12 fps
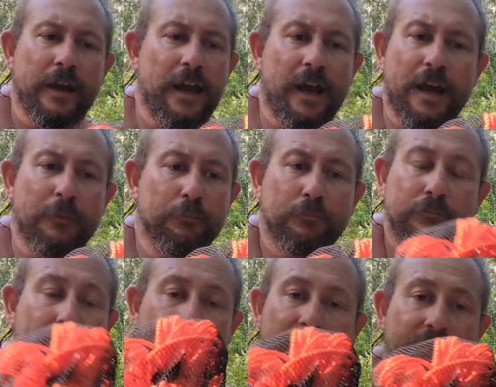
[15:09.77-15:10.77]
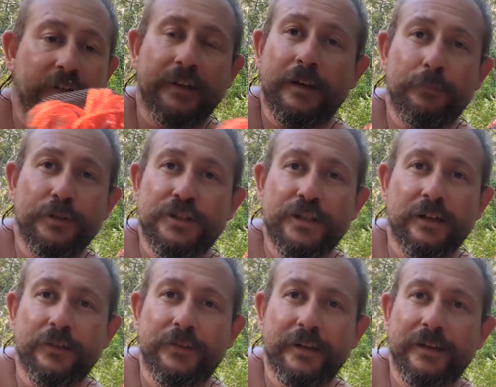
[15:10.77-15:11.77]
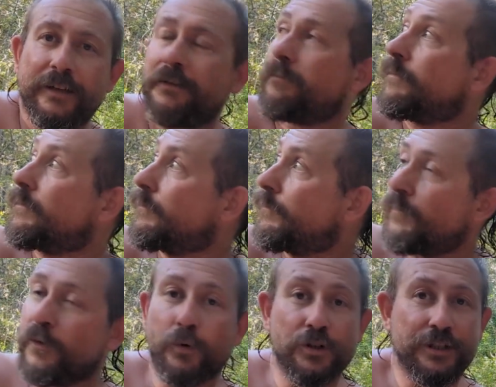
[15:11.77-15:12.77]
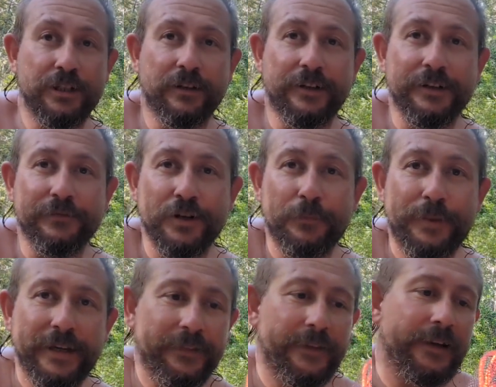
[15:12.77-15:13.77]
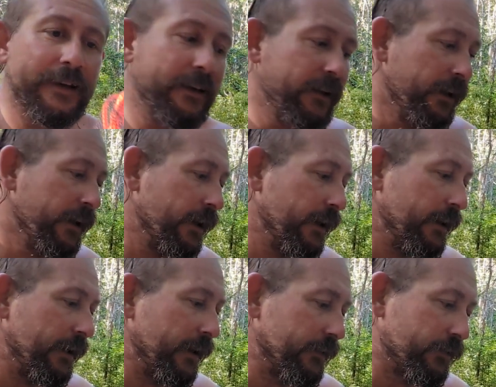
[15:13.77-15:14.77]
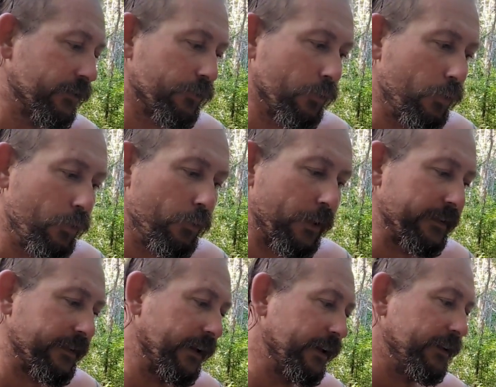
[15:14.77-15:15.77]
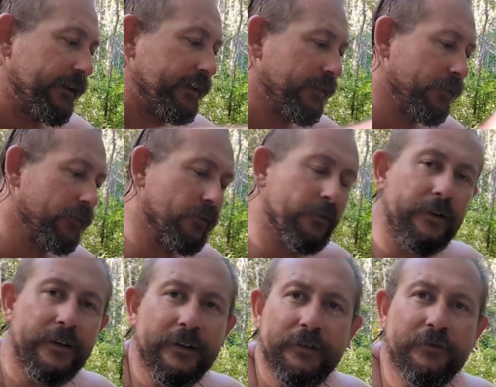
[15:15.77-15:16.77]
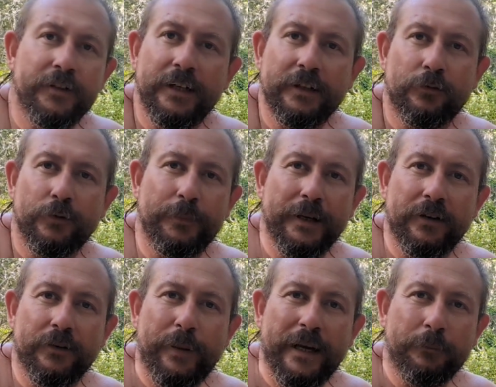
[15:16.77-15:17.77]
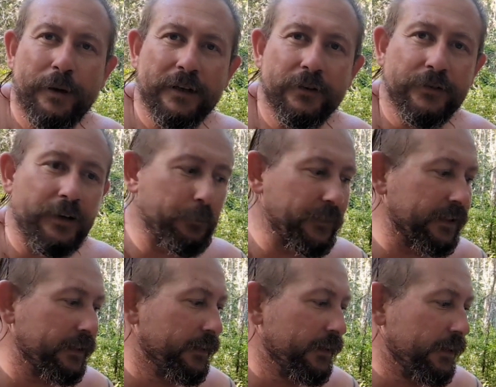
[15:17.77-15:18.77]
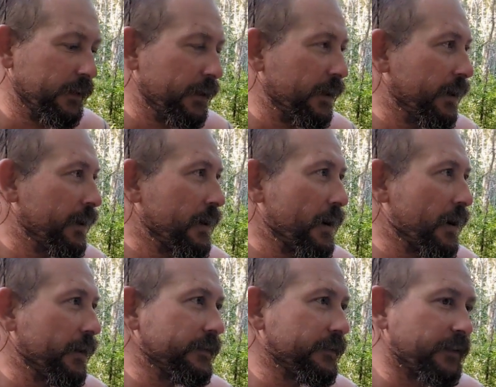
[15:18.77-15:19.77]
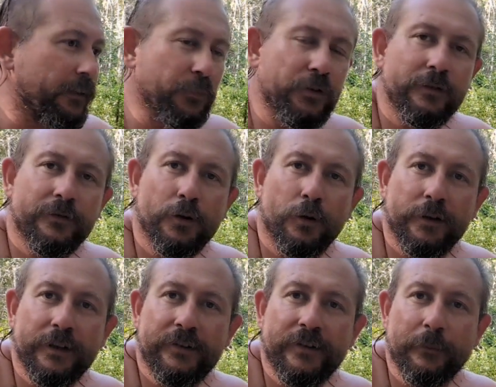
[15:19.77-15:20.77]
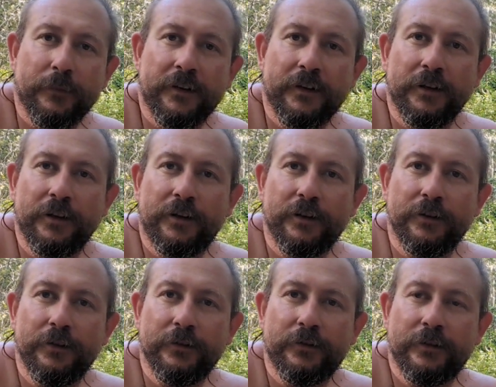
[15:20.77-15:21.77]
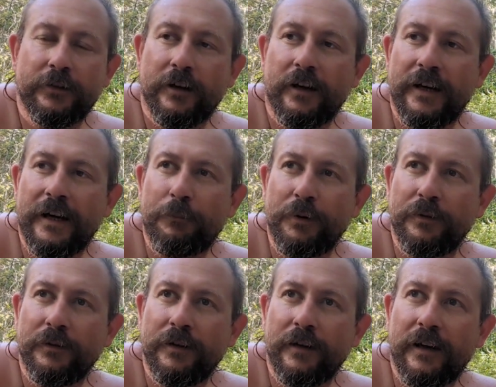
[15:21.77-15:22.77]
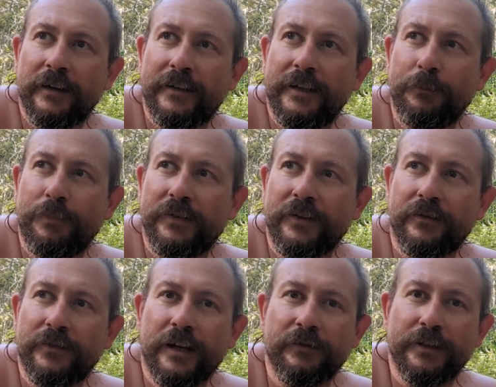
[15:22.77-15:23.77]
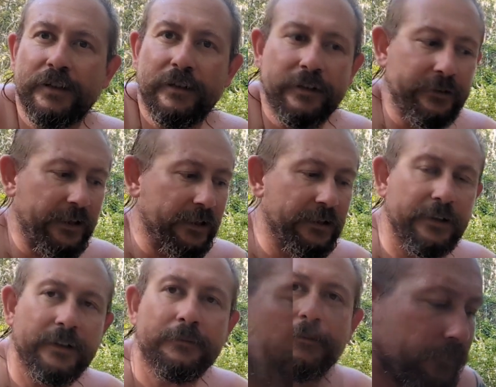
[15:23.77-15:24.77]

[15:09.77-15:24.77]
Setting up your shelter, the washing line I've got back there. It's just always handy if you need to repair a backpack or something. Some sort of cordage, something that you can use to tie up and keep yourself covered is handy.